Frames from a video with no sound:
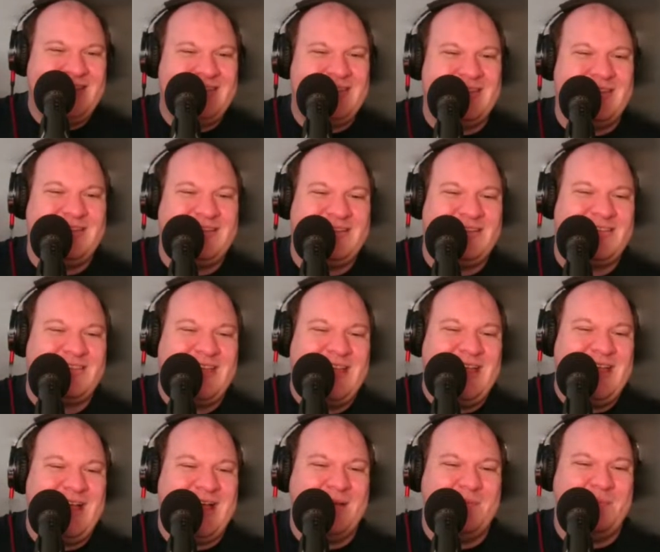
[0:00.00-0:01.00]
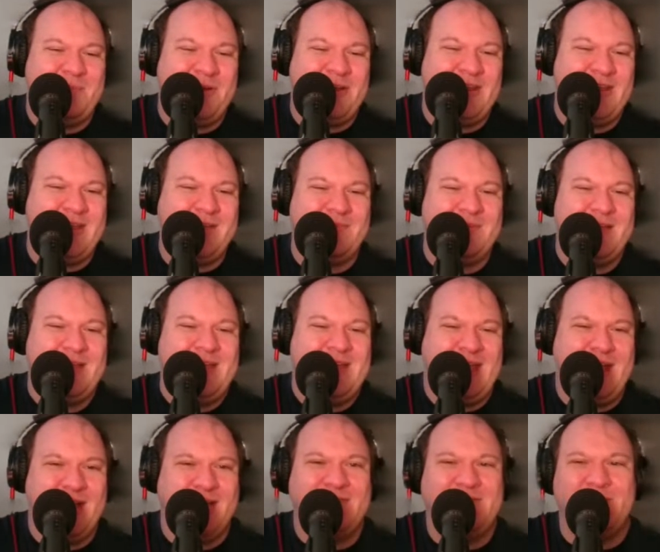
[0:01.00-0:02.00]
to just put him
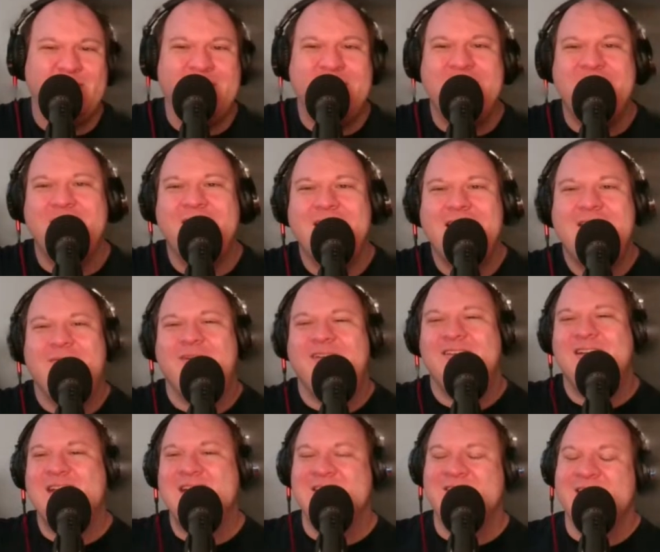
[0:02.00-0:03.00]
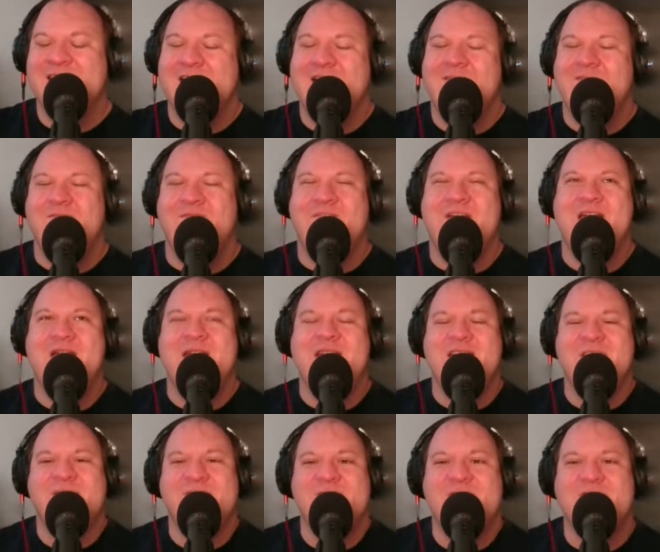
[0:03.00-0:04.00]
elsewhere, which he is
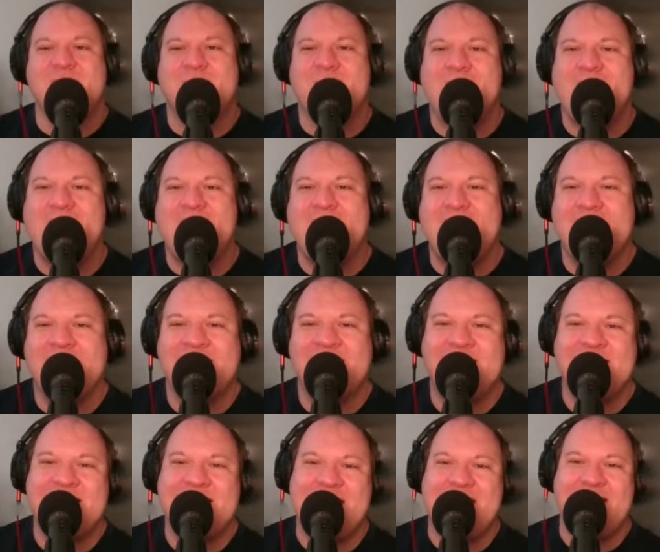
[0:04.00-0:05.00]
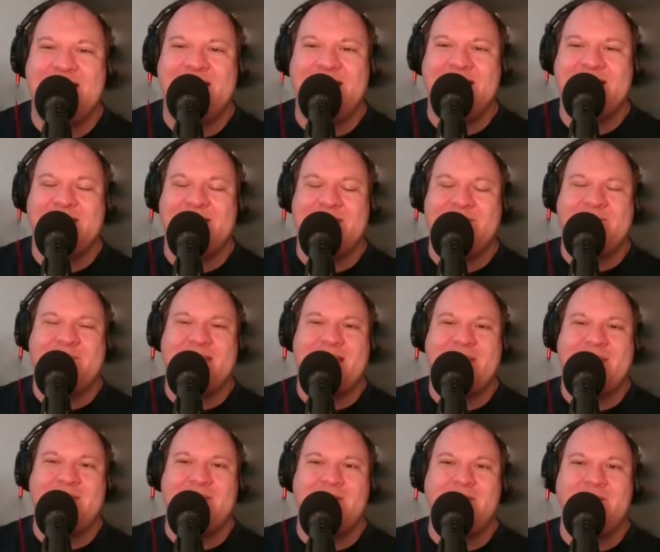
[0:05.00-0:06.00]
very confused by. And she kind of like, "Oh,
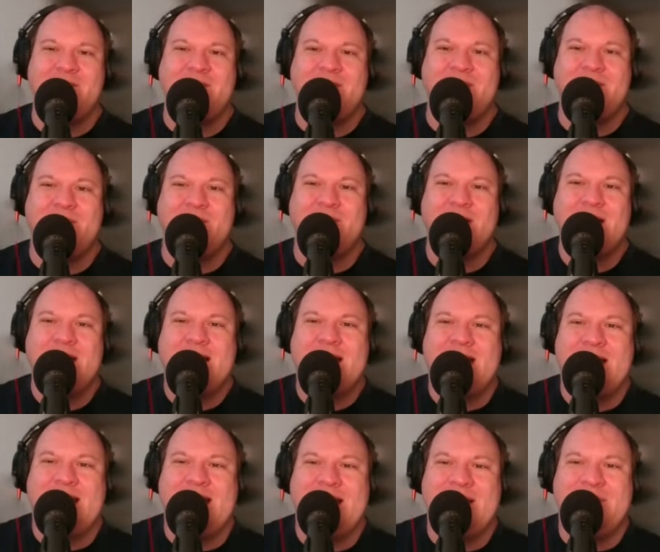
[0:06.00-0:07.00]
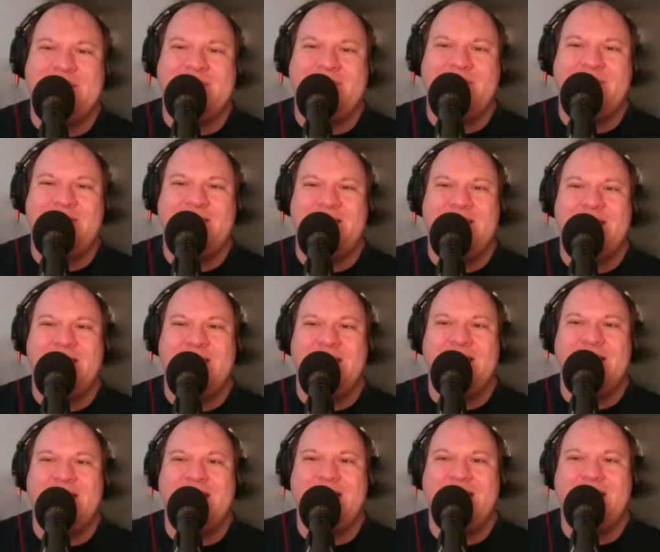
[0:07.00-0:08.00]
time to go invisible." Uh,
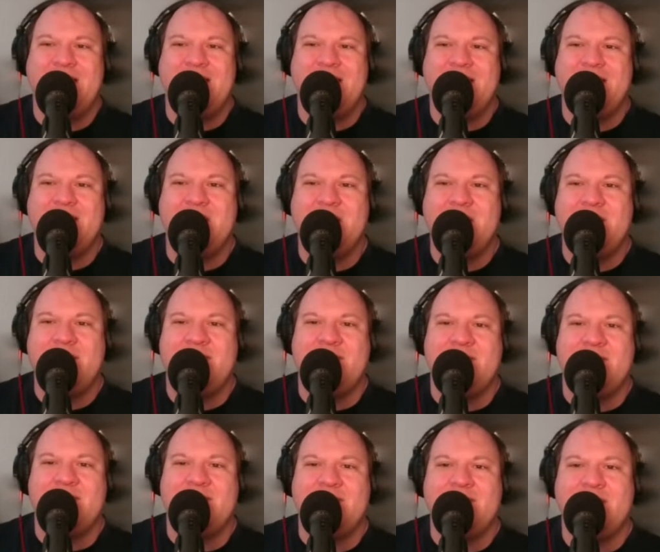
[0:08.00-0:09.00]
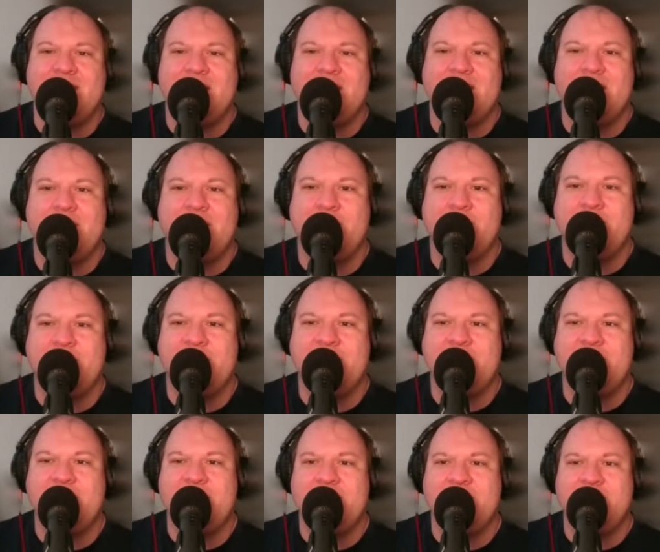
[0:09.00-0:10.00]
and then notices someone
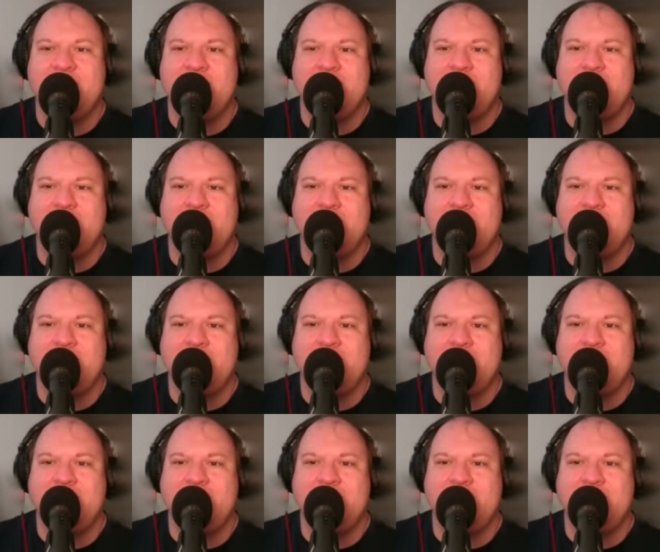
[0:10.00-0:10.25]
she